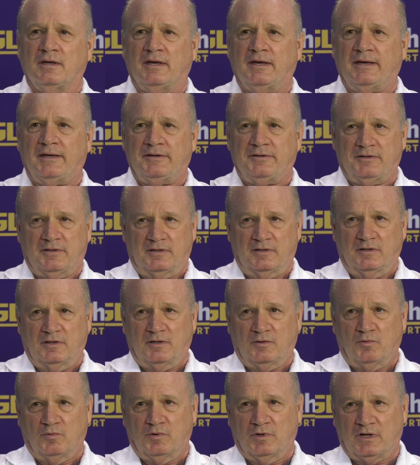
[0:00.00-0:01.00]
And
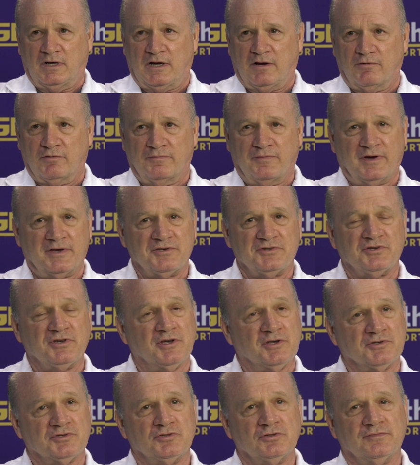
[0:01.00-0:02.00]
our Vice
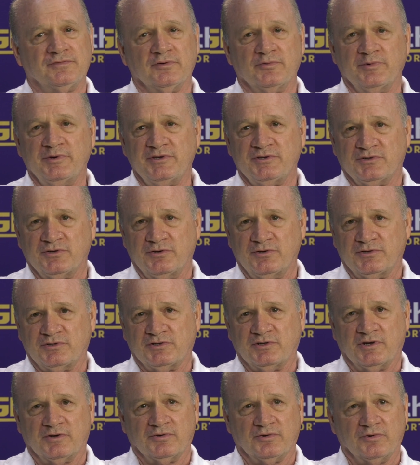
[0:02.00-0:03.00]
Chancellor for
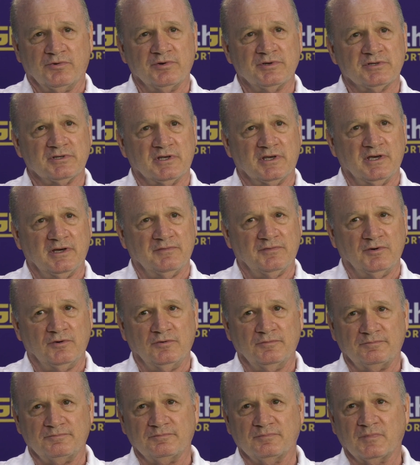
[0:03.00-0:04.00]
Research, Dr. Chris
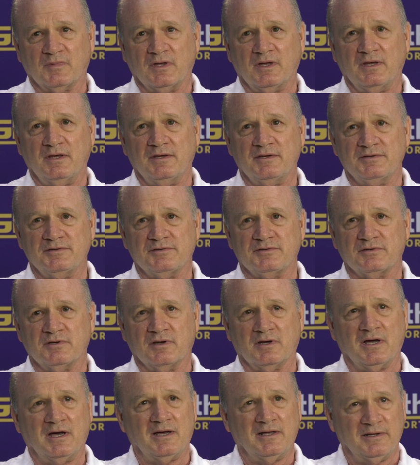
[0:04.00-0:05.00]
Kevil, is
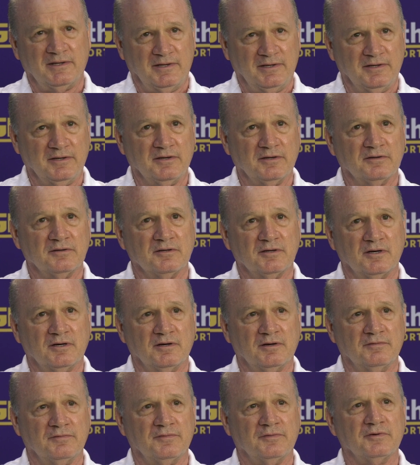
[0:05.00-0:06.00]
a colleague
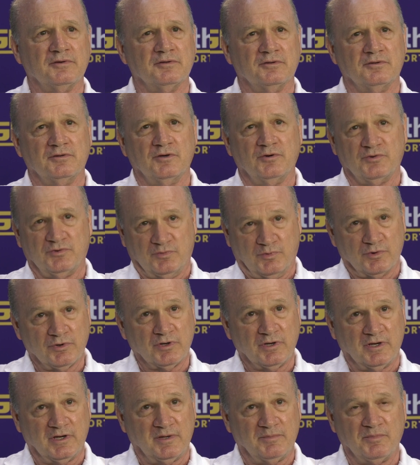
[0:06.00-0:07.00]
of those
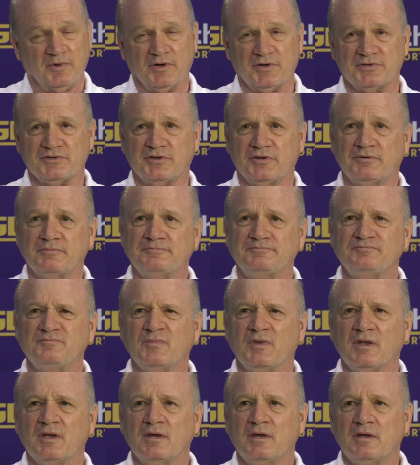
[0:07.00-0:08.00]
working in Boston.
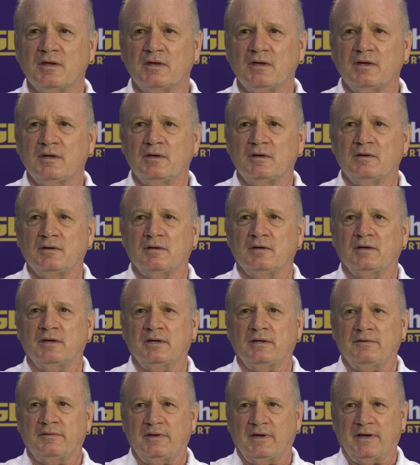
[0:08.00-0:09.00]

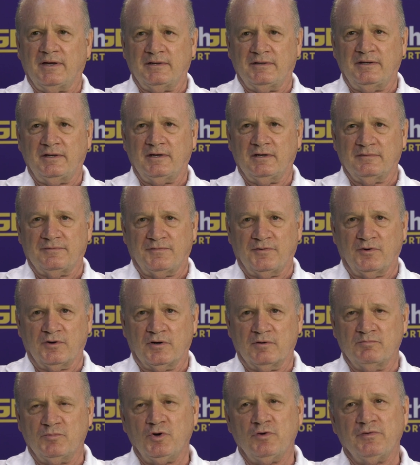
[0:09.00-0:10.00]
And the idea
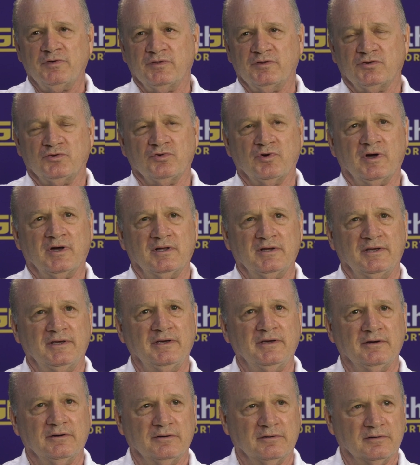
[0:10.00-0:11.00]
for moving the trial
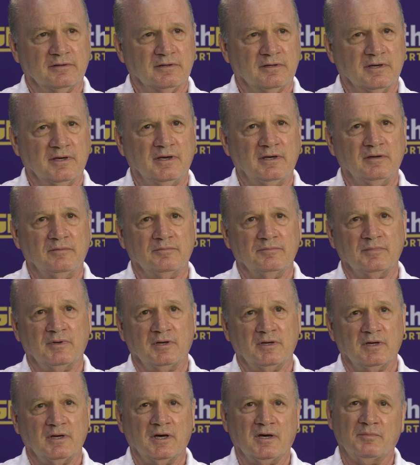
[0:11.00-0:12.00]
here came
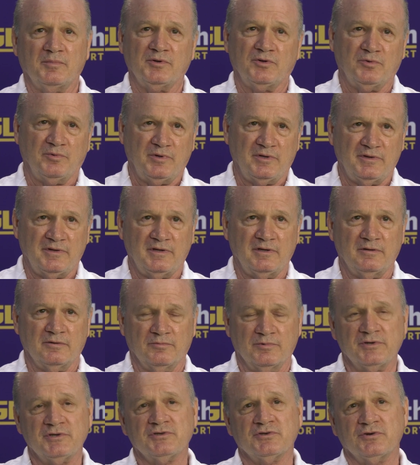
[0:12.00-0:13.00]
uh, between
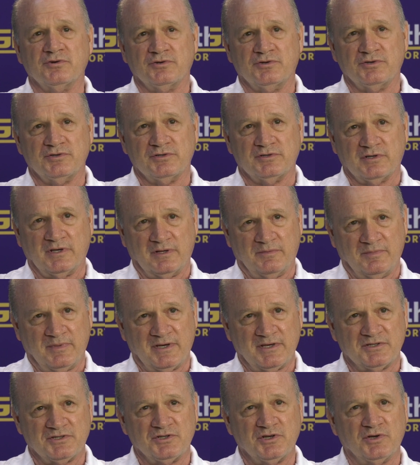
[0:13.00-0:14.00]
the researchers at
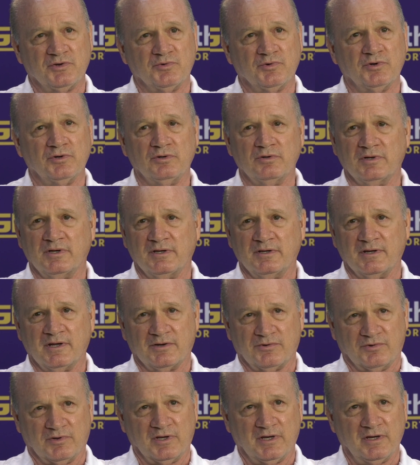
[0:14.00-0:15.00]
Mass General and
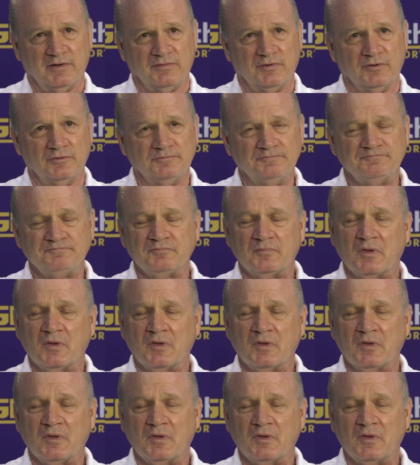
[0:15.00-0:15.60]
Dr. Kevil.